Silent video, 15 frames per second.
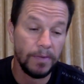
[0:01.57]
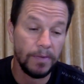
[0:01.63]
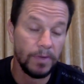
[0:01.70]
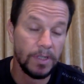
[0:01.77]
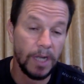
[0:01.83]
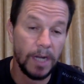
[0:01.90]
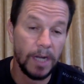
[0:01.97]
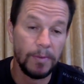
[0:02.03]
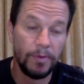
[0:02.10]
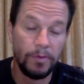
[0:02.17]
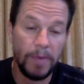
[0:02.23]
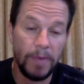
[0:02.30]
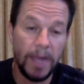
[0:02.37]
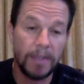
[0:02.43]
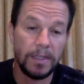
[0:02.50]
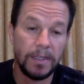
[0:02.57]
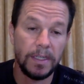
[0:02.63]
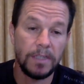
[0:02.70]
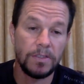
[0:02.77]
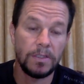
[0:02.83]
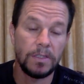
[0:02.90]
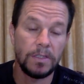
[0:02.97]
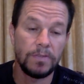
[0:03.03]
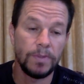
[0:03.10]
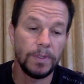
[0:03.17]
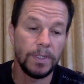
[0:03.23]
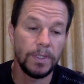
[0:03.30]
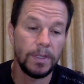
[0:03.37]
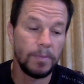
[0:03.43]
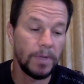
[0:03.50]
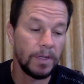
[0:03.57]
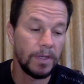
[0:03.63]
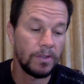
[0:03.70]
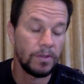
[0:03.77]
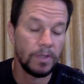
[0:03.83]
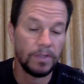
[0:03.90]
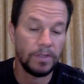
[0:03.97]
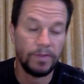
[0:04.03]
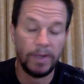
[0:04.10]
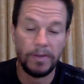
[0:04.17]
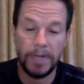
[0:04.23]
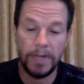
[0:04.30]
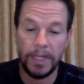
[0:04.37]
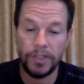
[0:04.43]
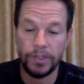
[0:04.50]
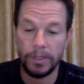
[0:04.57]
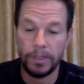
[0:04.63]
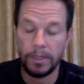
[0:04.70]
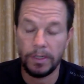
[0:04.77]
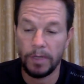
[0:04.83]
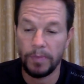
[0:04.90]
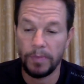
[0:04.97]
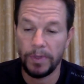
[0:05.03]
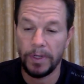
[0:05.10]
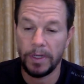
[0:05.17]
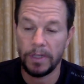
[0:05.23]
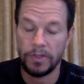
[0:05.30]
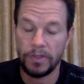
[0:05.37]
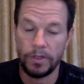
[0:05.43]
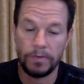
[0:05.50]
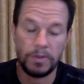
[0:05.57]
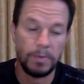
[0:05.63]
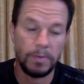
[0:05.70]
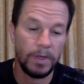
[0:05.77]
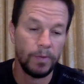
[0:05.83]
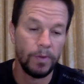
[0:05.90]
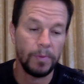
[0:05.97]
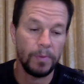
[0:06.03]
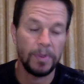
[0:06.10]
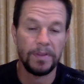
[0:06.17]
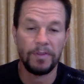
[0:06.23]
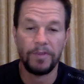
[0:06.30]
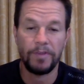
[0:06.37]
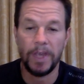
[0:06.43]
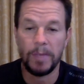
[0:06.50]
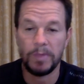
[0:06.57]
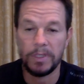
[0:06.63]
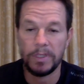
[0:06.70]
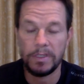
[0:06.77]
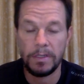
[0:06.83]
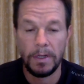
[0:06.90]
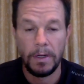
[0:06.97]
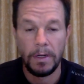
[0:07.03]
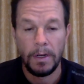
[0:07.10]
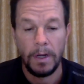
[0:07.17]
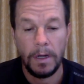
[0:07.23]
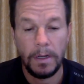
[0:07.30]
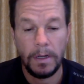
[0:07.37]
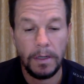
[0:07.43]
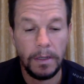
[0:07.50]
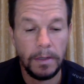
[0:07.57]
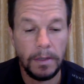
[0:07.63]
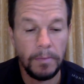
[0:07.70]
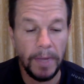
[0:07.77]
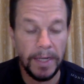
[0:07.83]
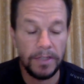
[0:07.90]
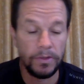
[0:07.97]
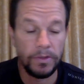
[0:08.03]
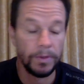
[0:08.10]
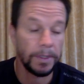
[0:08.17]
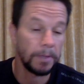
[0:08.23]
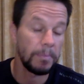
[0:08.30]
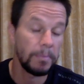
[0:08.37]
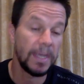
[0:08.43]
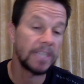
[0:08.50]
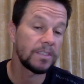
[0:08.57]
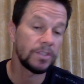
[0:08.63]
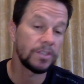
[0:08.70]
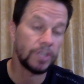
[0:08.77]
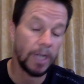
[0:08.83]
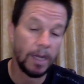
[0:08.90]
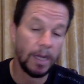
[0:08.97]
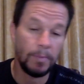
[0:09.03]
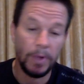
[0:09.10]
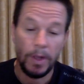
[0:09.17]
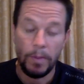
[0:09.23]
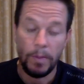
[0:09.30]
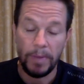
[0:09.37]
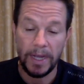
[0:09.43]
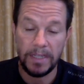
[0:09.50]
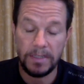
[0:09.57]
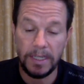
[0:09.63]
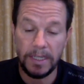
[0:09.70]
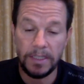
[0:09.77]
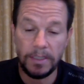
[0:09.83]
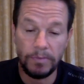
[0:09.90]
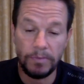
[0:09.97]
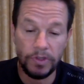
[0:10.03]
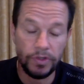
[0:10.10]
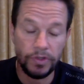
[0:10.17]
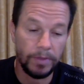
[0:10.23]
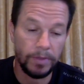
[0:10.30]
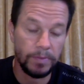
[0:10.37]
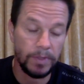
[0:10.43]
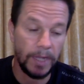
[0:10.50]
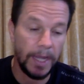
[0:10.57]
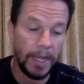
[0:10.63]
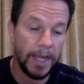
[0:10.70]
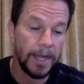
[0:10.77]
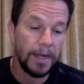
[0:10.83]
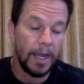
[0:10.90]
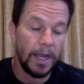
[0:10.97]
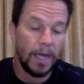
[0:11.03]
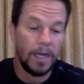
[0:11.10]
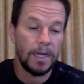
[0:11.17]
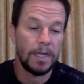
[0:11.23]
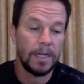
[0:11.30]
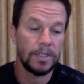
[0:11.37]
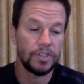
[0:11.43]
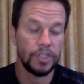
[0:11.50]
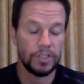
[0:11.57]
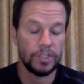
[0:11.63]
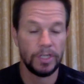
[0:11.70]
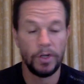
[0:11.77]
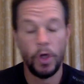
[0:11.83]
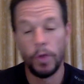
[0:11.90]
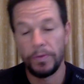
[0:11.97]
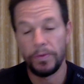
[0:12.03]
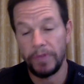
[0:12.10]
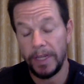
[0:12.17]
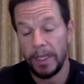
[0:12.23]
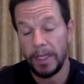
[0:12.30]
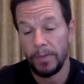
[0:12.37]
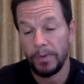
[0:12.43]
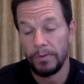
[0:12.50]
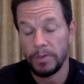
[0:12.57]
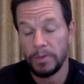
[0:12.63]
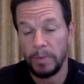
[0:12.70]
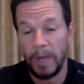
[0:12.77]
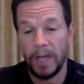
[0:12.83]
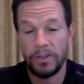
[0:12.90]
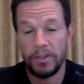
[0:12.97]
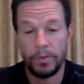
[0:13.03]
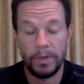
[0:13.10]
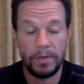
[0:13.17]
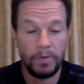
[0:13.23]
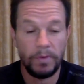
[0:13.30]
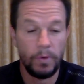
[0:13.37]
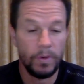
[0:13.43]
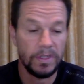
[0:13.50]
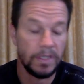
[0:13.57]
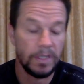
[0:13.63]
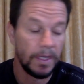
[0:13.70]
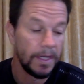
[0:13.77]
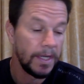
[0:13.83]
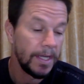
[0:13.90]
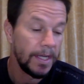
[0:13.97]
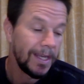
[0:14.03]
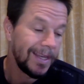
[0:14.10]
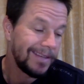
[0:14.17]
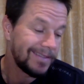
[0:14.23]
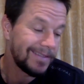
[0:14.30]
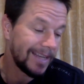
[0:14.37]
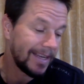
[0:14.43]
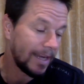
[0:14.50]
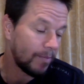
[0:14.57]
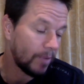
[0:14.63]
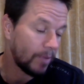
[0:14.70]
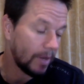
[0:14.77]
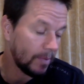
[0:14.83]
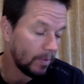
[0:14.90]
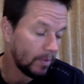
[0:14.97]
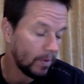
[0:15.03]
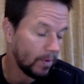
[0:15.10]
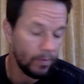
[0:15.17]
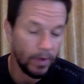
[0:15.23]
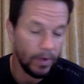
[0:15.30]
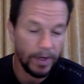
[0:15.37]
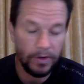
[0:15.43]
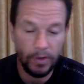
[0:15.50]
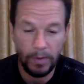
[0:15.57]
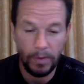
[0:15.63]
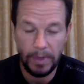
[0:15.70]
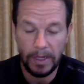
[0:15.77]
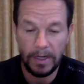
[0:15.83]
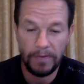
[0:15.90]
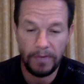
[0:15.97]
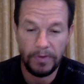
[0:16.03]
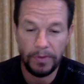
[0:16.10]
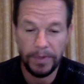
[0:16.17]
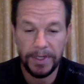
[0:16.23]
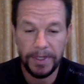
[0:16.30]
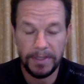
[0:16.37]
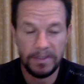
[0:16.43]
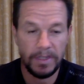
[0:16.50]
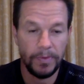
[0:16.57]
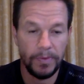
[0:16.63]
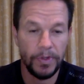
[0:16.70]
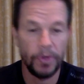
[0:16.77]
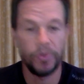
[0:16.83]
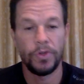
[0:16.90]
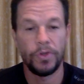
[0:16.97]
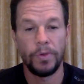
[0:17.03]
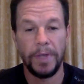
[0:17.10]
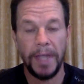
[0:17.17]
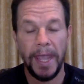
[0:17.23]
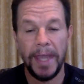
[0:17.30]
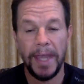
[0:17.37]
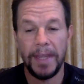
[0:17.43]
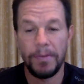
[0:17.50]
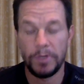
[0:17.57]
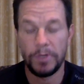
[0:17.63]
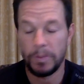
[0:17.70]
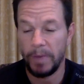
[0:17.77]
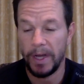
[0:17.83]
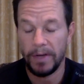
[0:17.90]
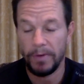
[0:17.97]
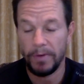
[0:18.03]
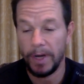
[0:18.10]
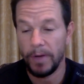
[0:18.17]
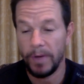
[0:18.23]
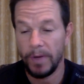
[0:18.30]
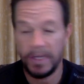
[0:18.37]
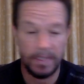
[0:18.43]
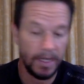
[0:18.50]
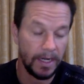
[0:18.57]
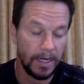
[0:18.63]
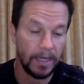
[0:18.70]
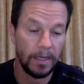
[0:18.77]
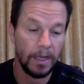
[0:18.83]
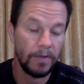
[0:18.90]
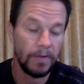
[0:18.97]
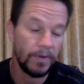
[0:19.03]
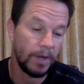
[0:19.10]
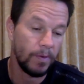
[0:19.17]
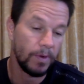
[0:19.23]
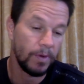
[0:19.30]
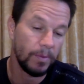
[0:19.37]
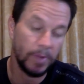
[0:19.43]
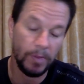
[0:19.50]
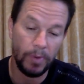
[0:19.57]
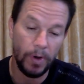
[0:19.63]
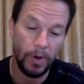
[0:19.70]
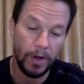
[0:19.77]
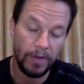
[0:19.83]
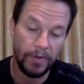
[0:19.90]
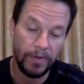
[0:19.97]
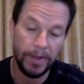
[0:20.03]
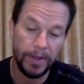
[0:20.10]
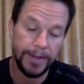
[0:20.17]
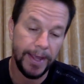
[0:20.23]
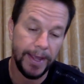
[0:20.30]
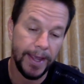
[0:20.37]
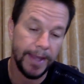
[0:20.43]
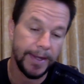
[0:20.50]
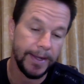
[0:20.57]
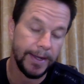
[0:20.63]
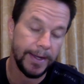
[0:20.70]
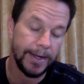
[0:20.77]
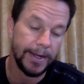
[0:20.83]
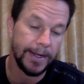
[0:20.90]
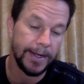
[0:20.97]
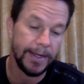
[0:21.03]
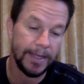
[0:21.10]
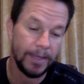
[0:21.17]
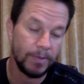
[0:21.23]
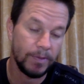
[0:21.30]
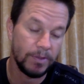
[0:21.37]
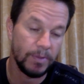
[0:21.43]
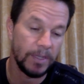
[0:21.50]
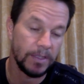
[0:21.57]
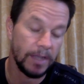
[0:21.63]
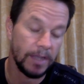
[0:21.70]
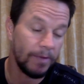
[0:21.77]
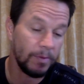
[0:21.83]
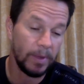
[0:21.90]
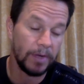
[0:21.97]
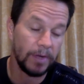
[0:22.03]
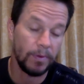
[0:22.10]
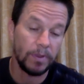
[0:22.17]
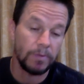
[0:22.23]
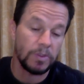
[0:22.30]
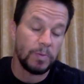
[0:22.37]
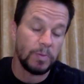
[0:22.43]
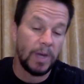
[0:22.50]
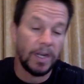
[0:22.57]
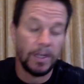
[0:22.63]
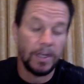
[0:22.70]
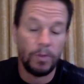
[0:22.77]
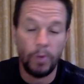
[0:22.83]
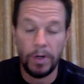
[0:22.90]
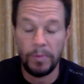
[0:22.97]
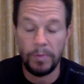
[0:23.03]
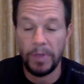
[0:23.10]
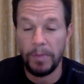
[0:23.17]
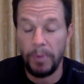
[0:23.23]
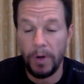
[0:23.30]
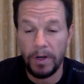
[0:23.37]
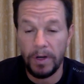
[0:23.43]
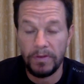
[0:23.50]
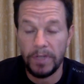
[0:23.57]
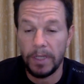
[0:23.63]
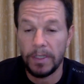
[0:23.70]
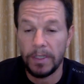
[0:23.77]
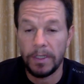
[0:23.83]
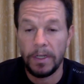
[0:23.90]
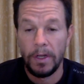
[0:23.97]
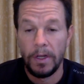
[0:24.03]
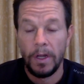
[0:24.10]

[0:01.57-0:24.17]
in retirement from acting. He's he's really committed to his foundation and helping uh, servicemen and women and their families, um, and he's doing an amazing job. But I sent him the script, and uh, just in hopes that he would respond to it. And of course, he said, "I probably won't want to do it, but I'd love to read it and see what you're doing." And he responded right away, saying, "I'd love it. I want to be a part of it." And uh, he was amazing. Everybody really responded and wanted to be a part of telling